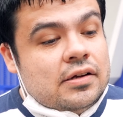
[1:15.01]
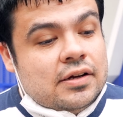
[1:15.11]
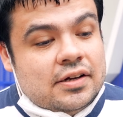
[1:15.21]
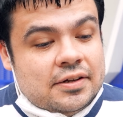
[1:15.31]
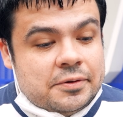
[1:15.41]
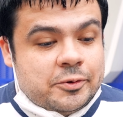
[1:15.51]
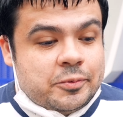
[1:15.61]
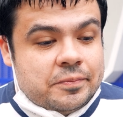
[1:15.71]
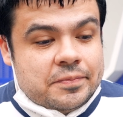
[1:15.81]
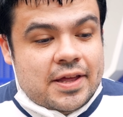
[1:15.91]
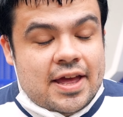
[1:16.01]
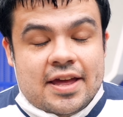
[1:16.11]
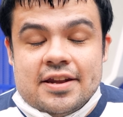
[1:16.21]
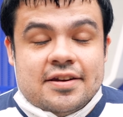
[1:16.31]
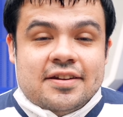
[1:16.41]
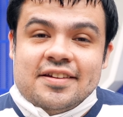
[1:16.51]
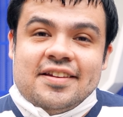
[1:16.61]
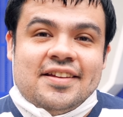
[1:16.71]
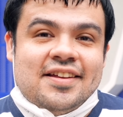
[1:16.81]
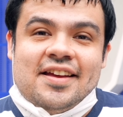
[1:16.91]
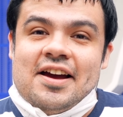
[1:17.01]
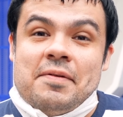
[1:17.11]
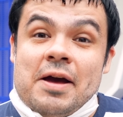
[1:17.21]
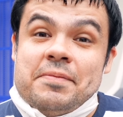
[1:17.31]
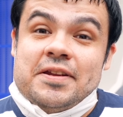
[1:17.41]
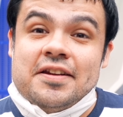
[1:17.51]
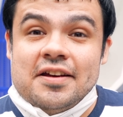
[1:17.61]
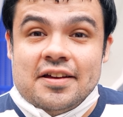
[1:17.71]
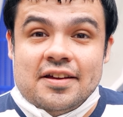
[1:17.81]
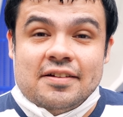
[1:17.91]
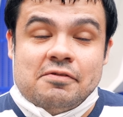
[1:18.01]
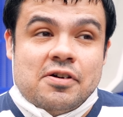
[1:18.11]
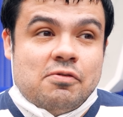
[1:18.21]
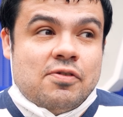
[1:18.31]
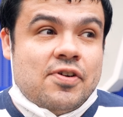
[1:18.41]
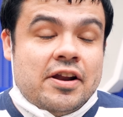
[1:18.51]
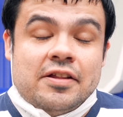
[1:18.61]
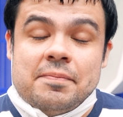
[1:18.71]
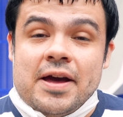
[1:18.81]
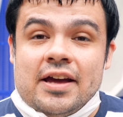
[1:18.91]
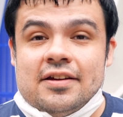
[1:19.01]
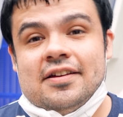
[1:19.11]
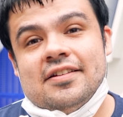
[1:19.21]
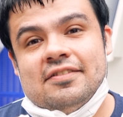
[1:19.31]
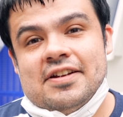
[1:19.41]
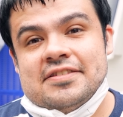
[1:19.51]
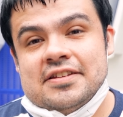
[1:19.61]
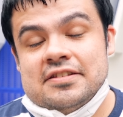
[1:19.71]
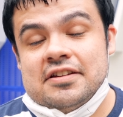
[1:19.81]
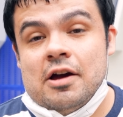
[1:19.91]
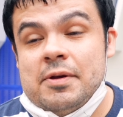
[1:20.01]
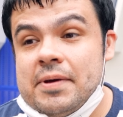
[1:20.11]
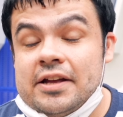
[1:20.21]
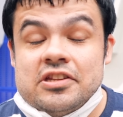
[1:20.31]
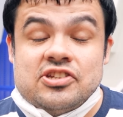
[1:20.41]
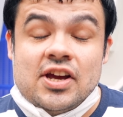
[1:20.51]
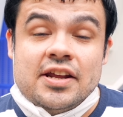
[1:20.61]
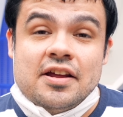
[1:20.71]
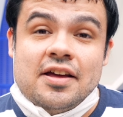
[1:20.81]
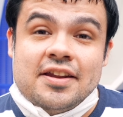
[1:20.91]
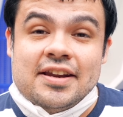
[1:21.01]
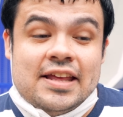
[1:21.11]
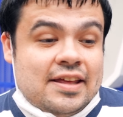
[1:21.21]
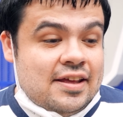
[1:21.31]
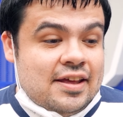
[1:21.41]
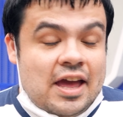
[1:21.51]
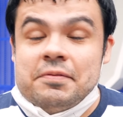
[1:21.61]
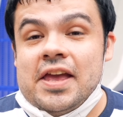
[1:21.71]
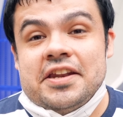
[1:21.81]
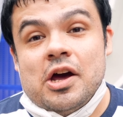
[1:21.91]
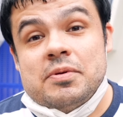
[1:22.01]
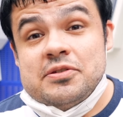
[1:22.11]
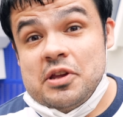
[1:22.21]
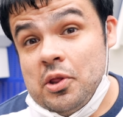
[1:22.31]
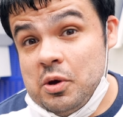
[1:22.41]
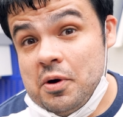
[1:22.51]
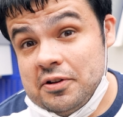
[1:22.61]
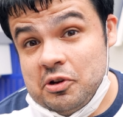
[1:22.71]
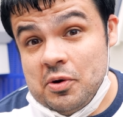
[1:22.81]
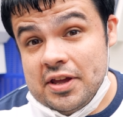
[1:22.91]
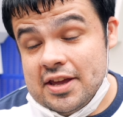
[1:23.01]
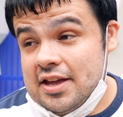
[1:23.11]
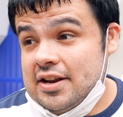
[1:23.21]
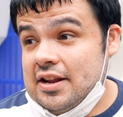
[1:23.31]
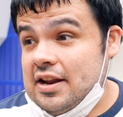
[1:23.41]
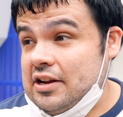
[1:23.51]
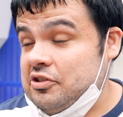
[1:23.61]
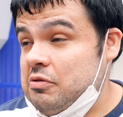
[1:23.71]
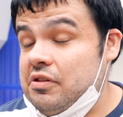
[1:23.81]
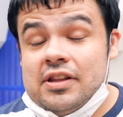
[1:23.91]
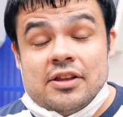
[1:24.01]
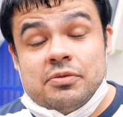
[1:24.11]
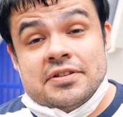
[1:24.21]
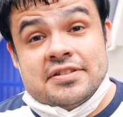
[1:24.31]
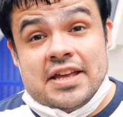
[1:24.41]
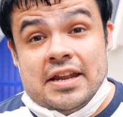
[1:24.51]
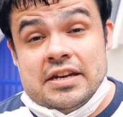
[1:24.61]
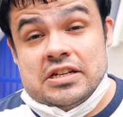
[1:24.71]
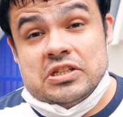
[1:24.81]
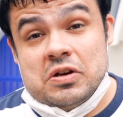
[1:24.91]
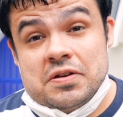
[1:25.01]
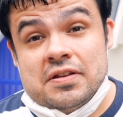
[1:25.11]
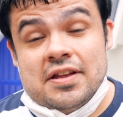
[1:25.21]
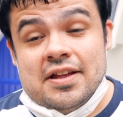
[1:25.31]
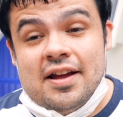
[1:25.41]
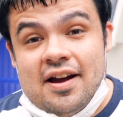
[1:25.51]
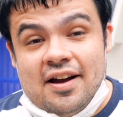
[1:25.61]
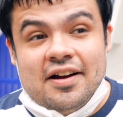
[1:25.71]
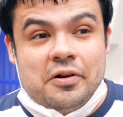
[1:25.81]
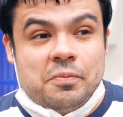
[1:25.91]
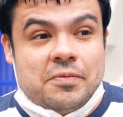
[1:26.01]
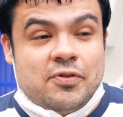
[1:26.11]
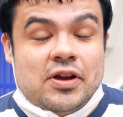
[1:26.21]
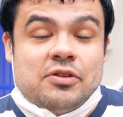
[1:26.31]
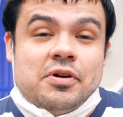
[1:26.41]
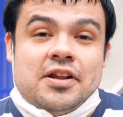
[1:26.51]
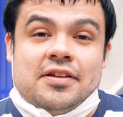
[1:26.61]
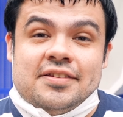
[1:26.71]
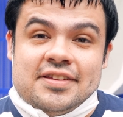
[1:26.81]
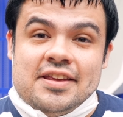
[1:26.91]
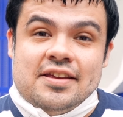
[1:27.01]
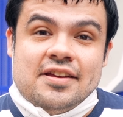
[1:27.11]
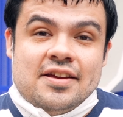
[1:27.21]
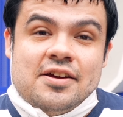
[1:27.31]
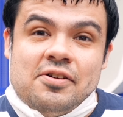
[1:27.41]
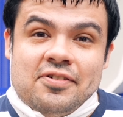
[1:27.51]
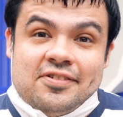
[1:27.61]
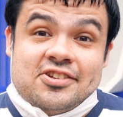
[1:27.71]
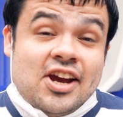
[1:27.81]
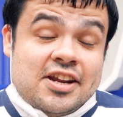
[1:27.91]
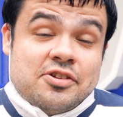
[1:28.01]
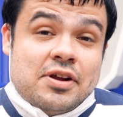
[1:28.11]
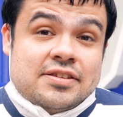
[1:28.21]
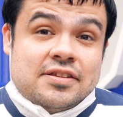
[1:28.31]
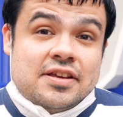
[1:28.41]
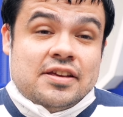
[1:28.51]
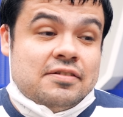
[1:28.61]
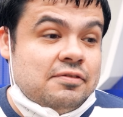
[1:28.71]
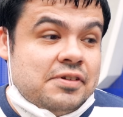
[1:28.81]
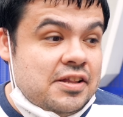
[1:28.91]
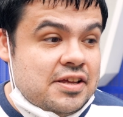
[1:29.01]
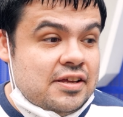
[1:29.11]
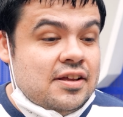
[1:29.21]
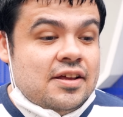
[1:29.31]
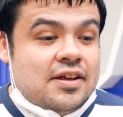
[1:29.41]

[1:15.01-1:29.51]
Um, and I'm happy to we're, we're finally back. Wrestling's coming back to China, and MKW is the only one doing it, and actually we're the last one standing. So um, if you guys want to see Chinese wrestling, really,